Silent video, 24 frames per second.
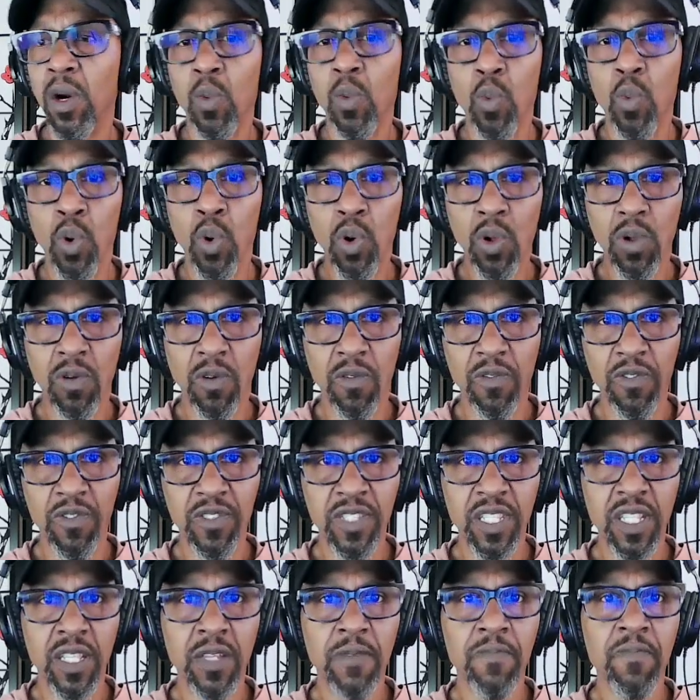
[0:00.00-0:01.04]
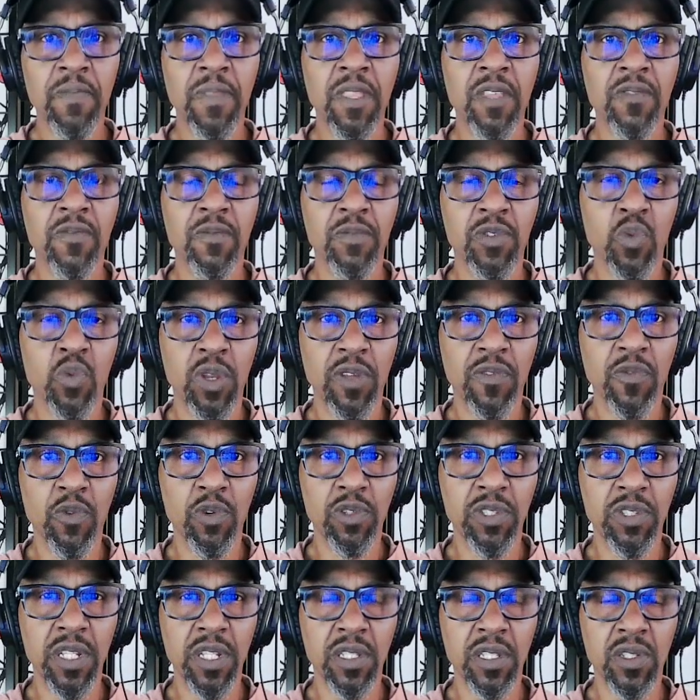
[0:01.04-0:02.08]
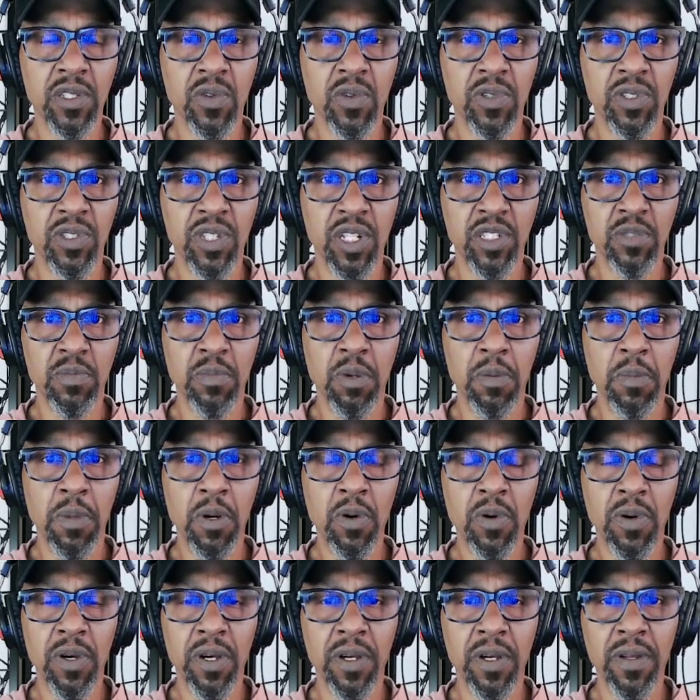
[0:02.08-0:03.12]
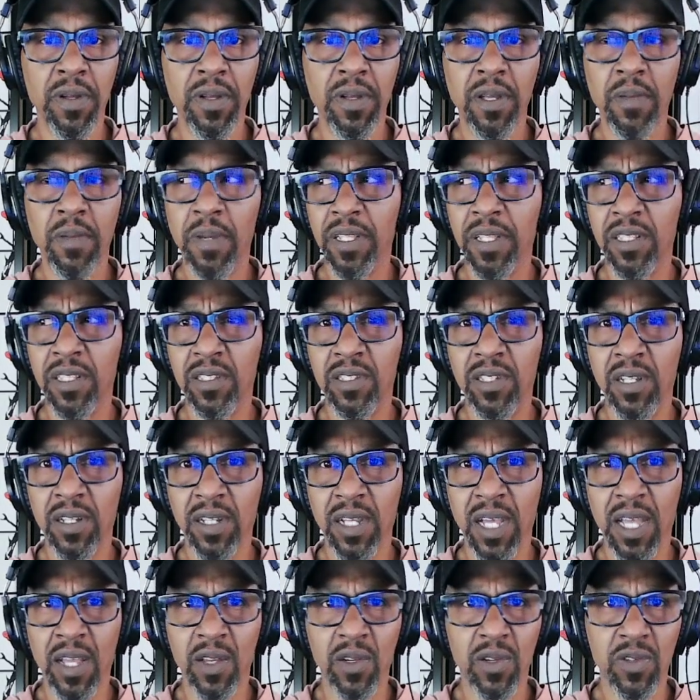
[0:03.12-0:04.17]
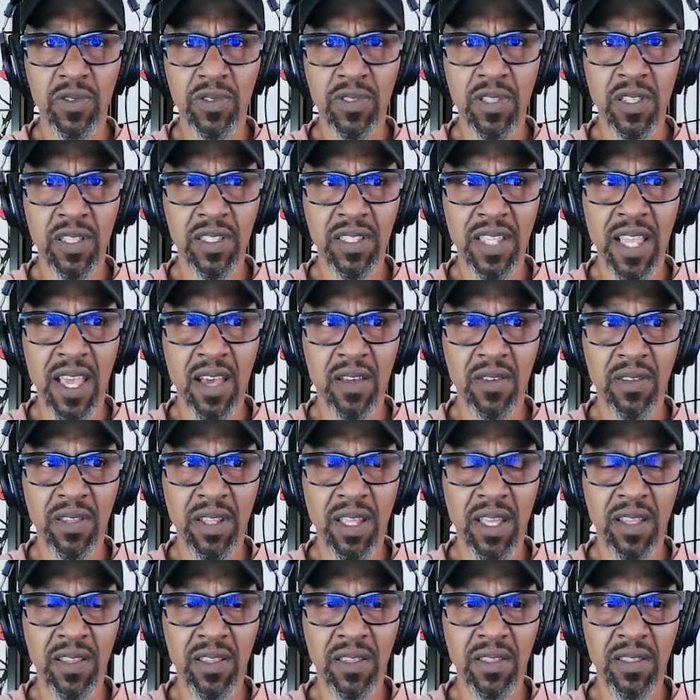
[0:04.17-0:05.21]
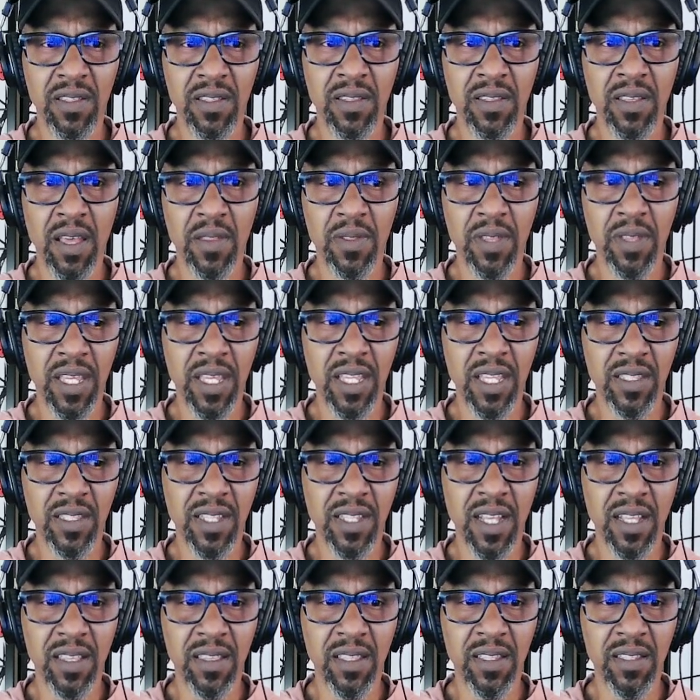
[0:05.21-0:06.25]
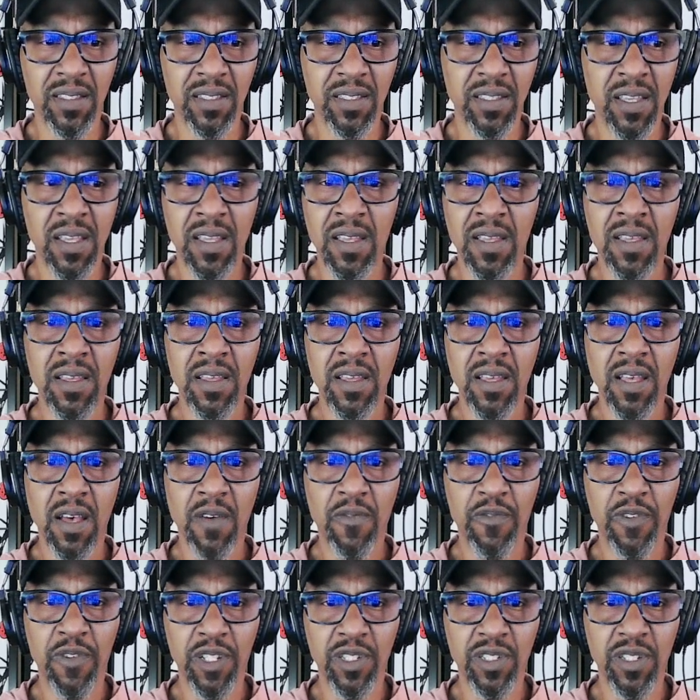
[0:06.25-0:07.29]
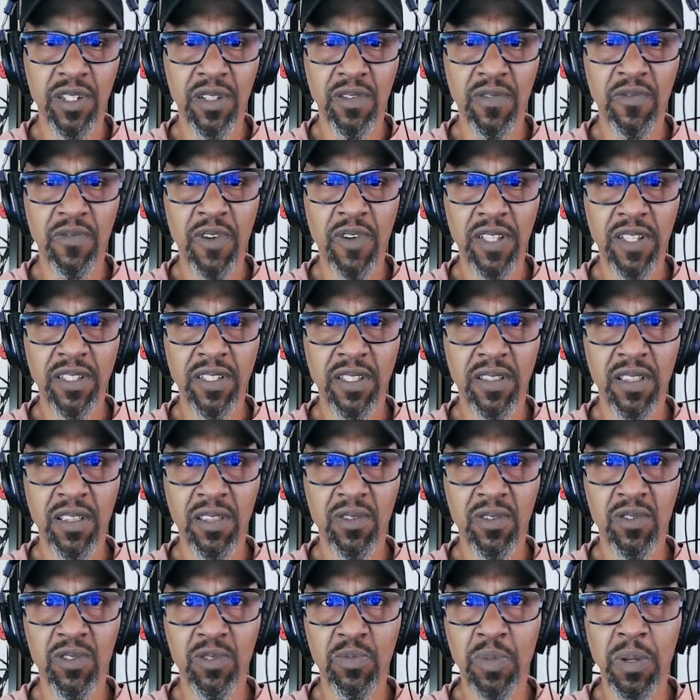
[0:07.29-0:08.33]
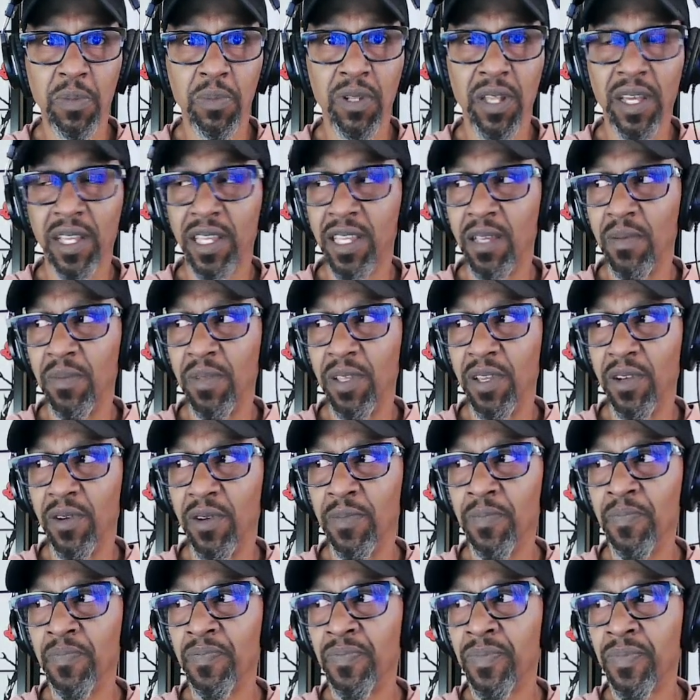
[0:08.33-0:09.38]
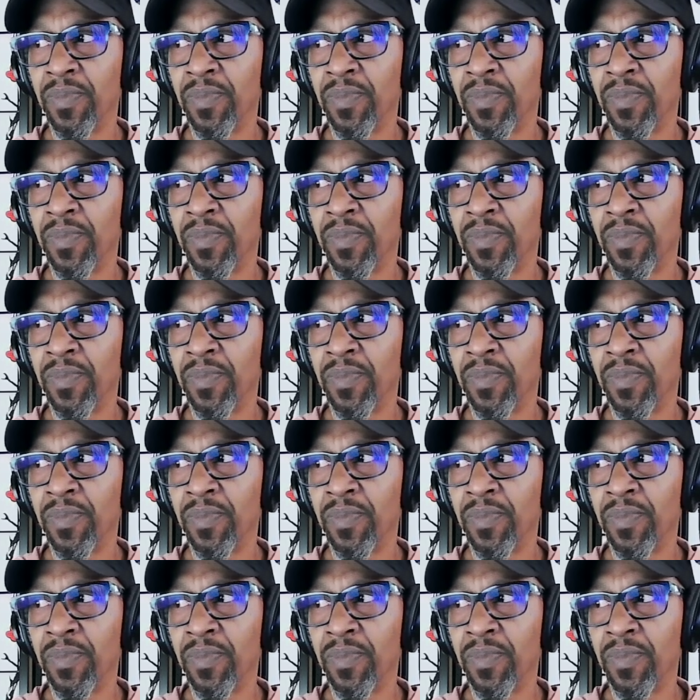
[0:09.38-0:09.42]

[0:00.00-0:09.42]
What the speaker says: Wolves from 2014, starring Jason Momoa, about this young guy who goes to this town, and I think he's got this affliction and finds out that there's people like him there.